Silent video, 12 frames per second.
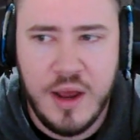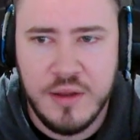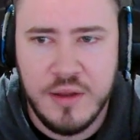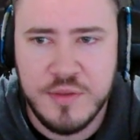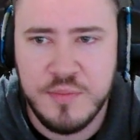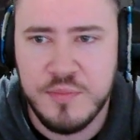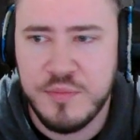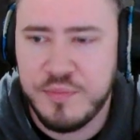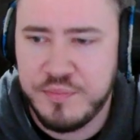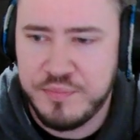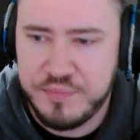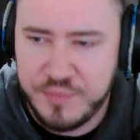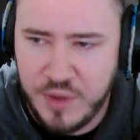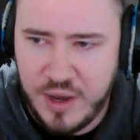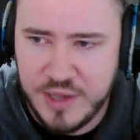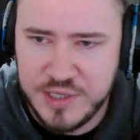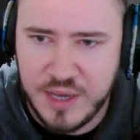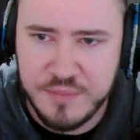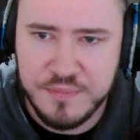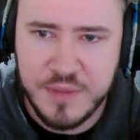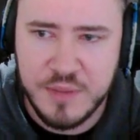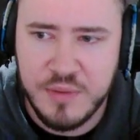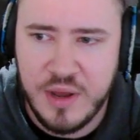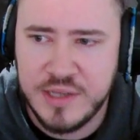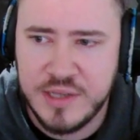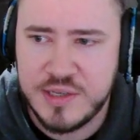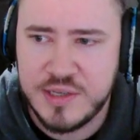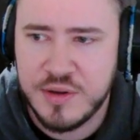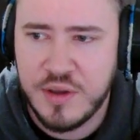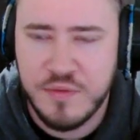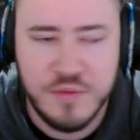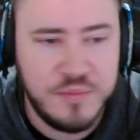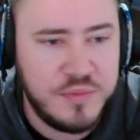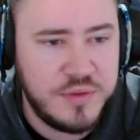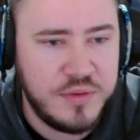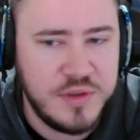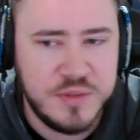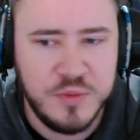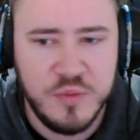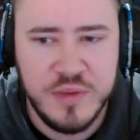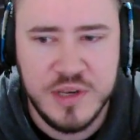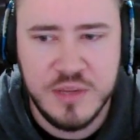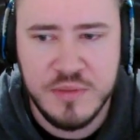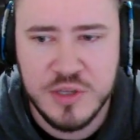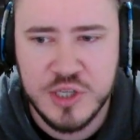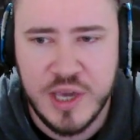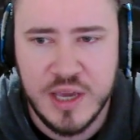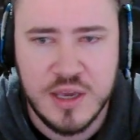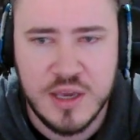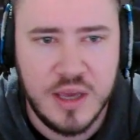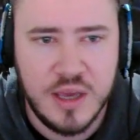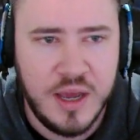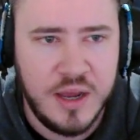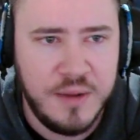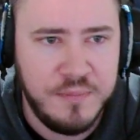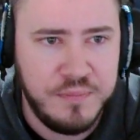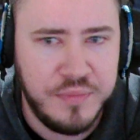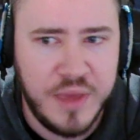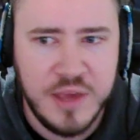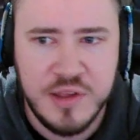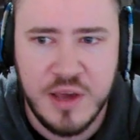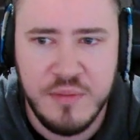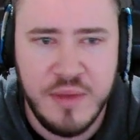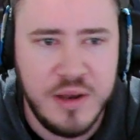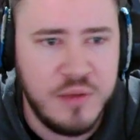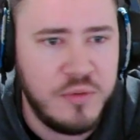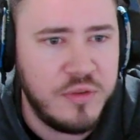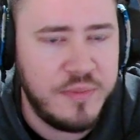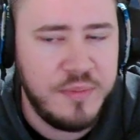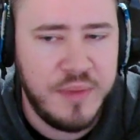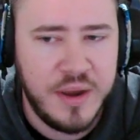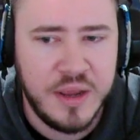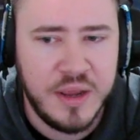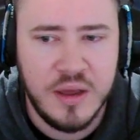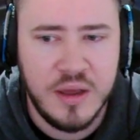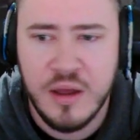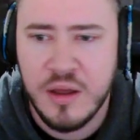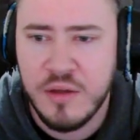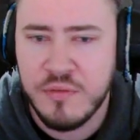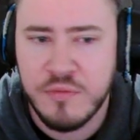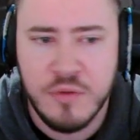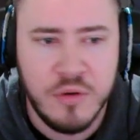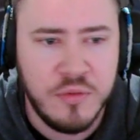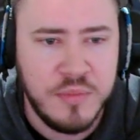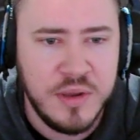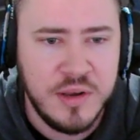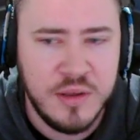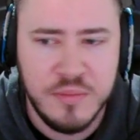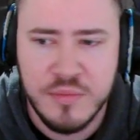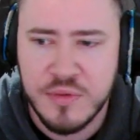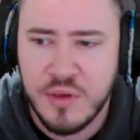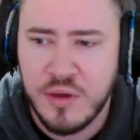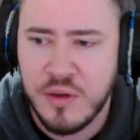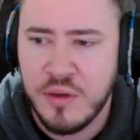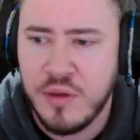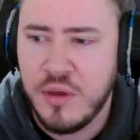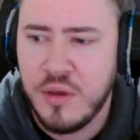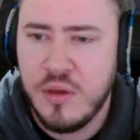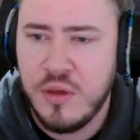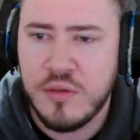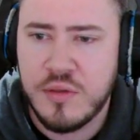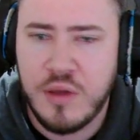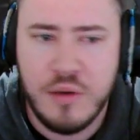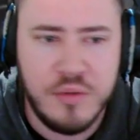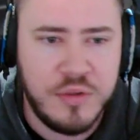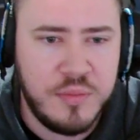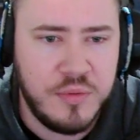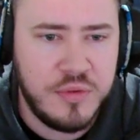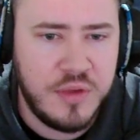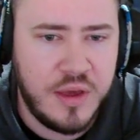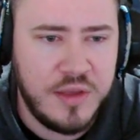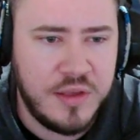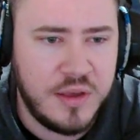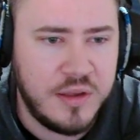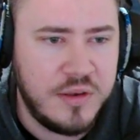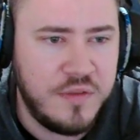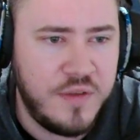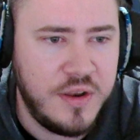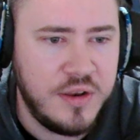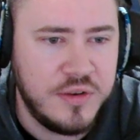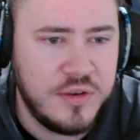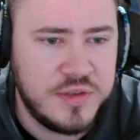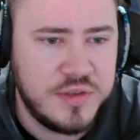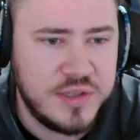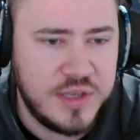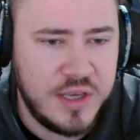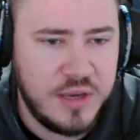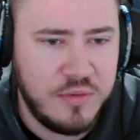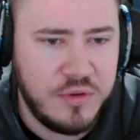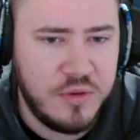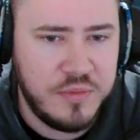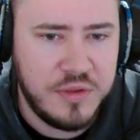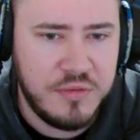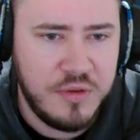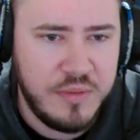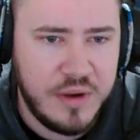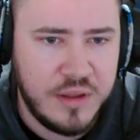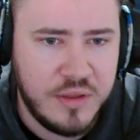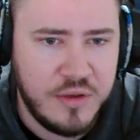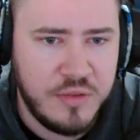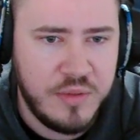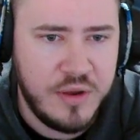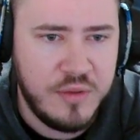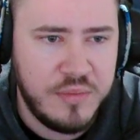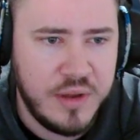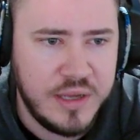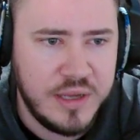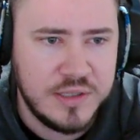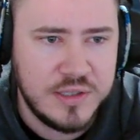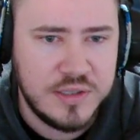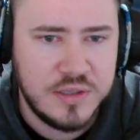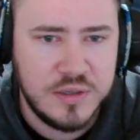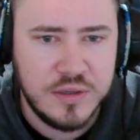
So hijack big blind, go from between small, medium, and check. Ace jack mainly want to be betting rolled medium, so start with small sizing. Defending deuces here, we'll not be three betting those blind on blinds.